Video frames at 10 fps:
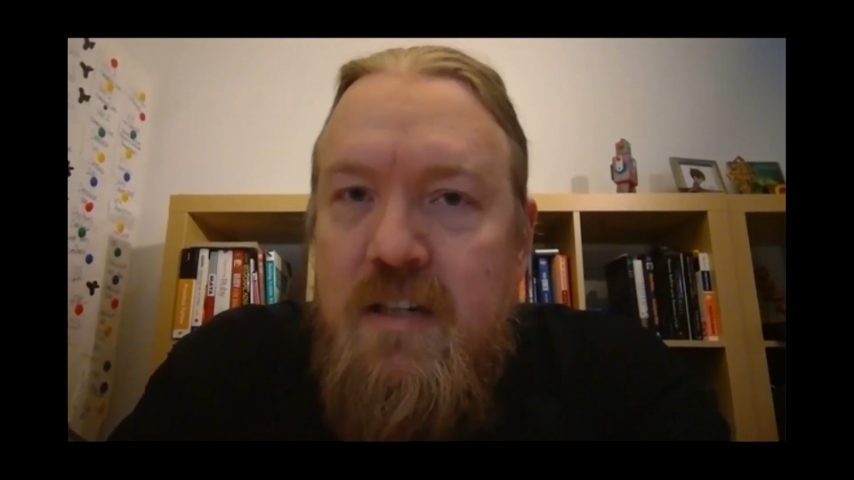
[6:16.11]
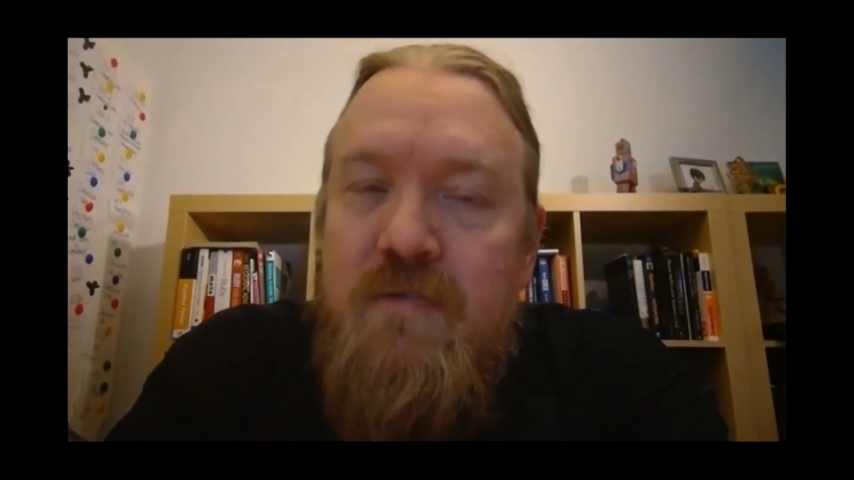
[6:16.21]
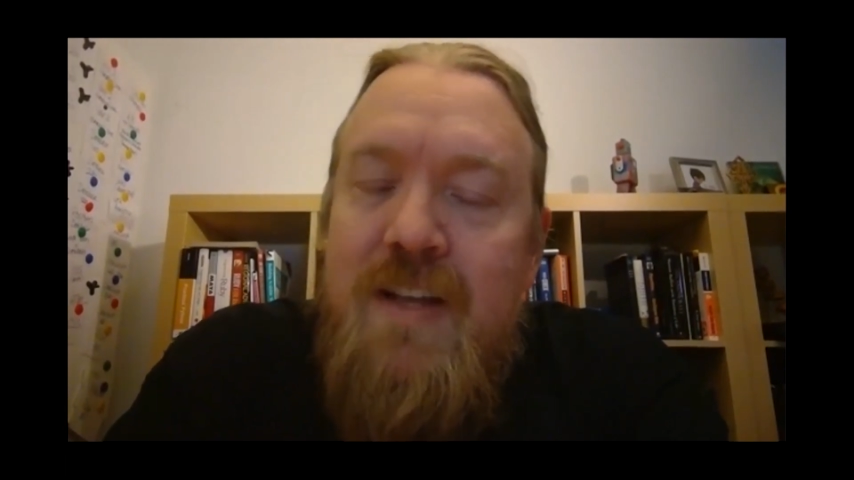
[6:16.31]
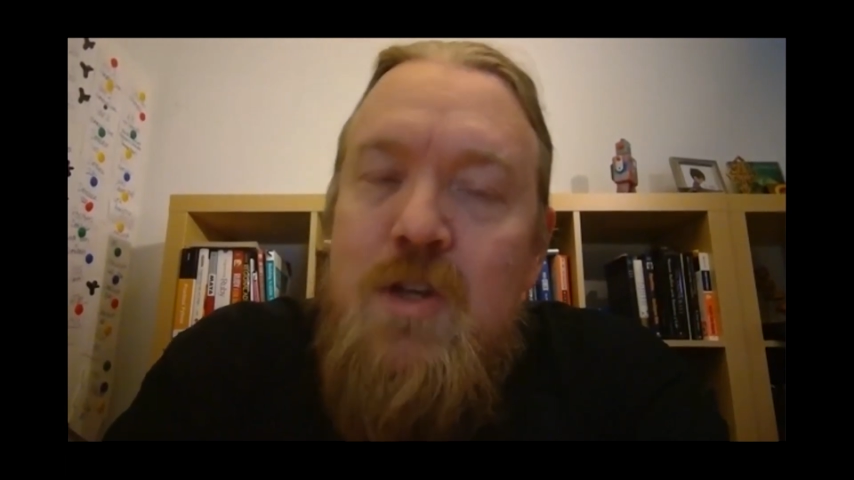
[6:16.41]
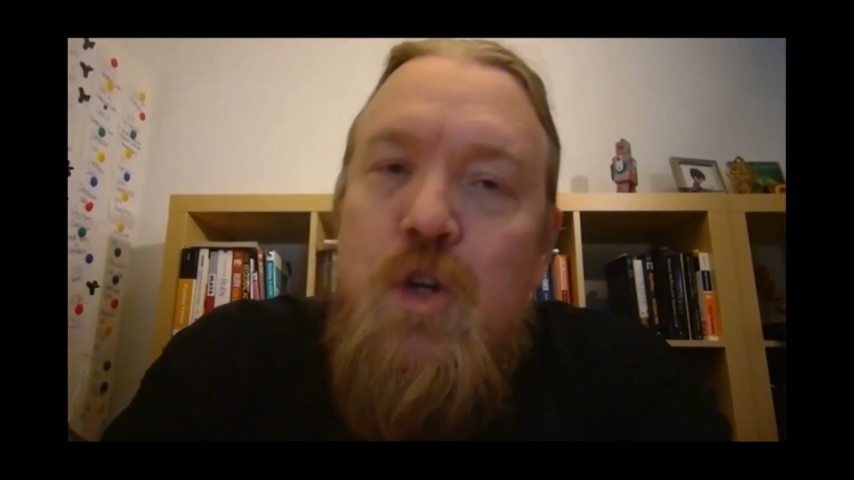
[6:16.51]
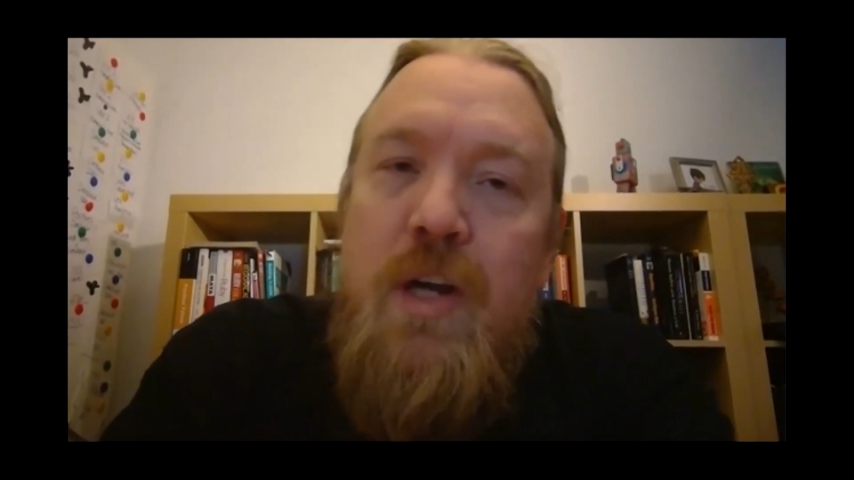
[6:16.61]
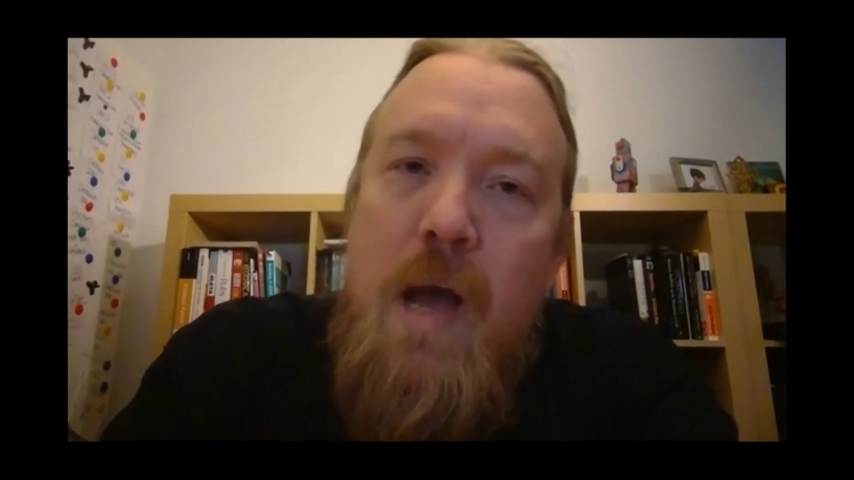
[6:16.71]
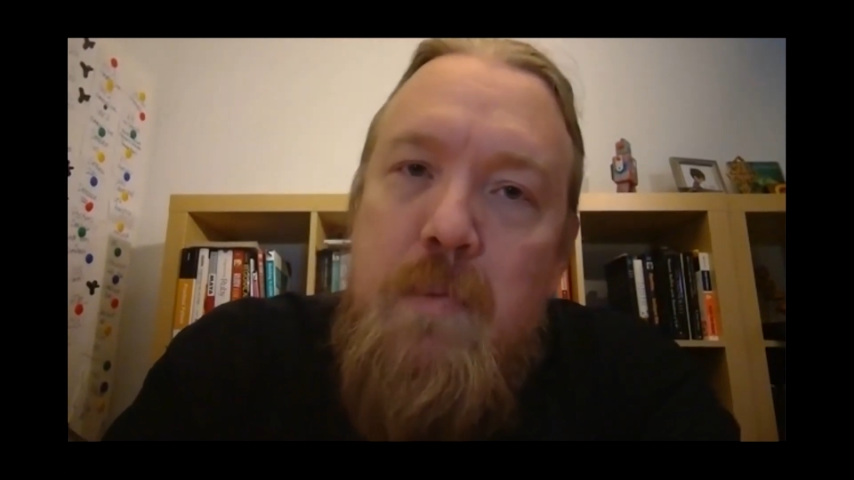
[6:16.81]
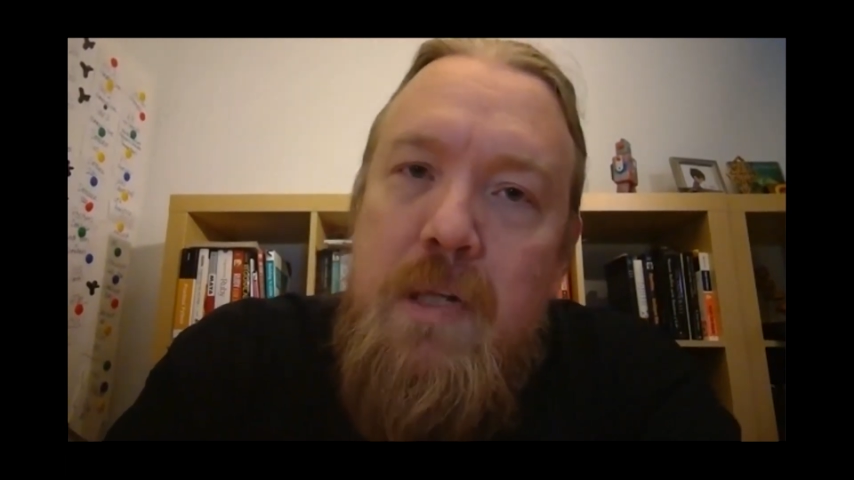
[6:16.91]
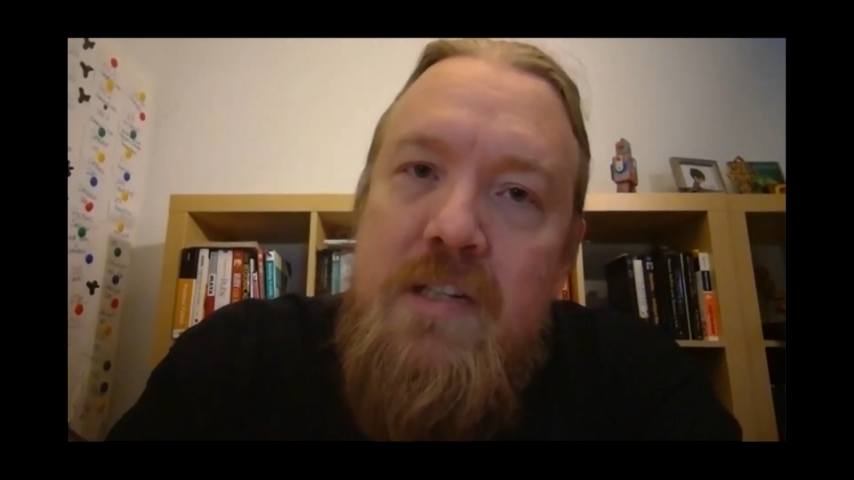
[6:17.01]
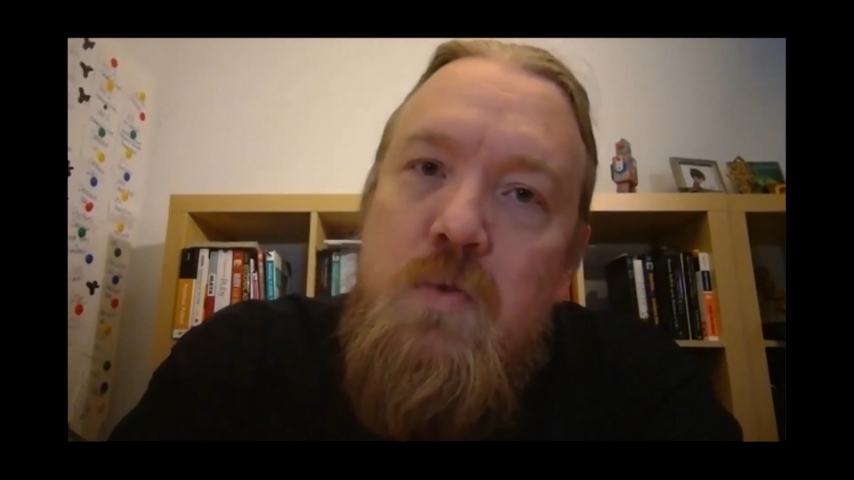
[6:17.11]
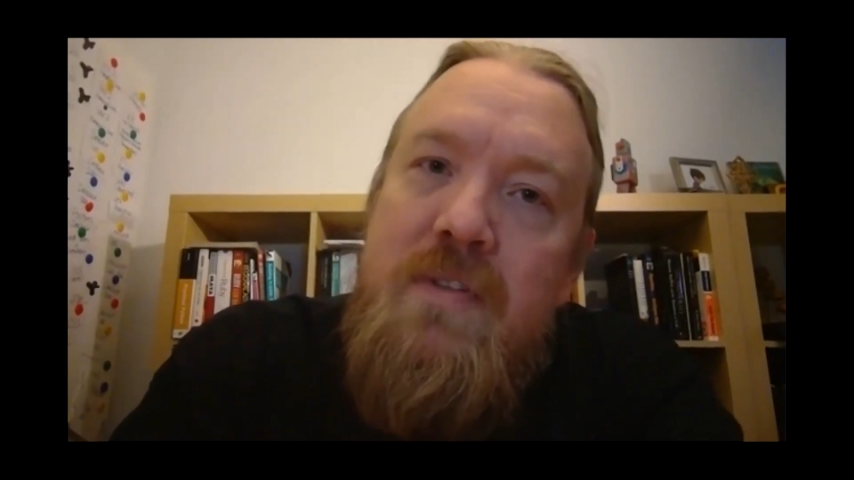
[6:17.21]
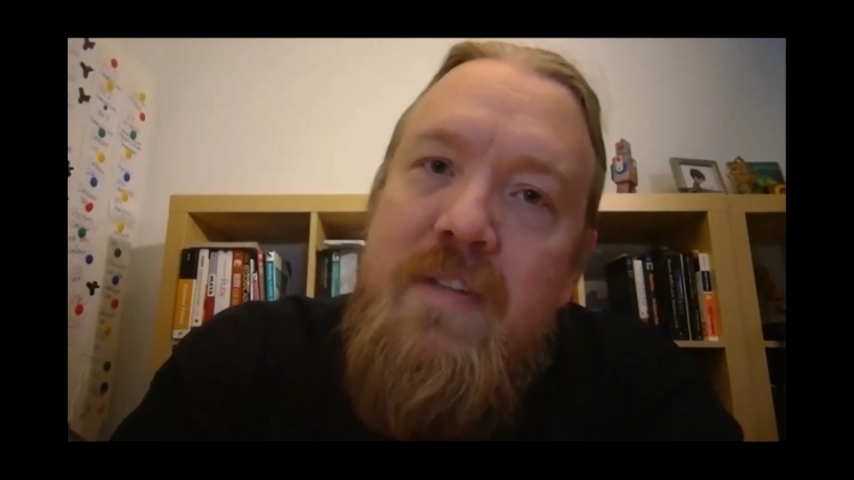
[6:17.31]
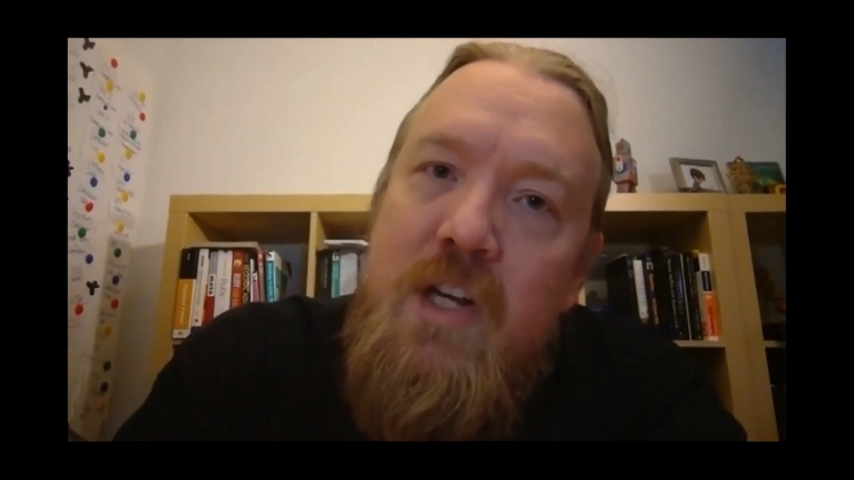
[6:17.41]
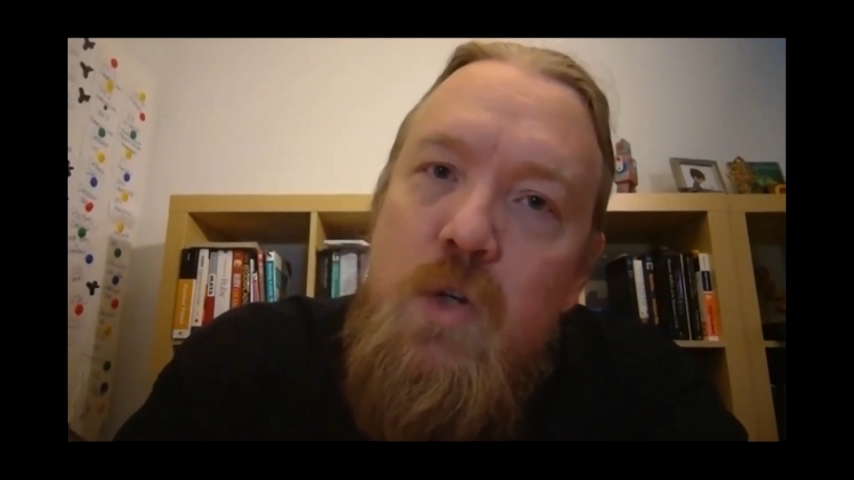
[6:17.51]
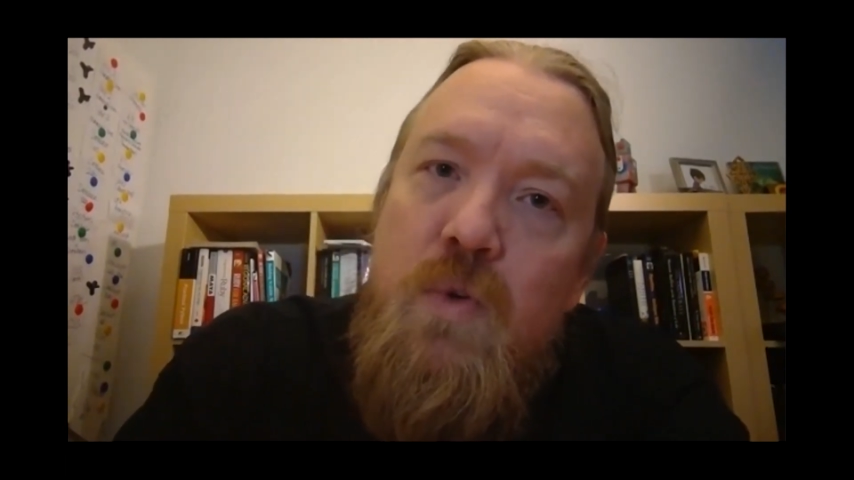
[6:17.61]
a venture capitalist will tend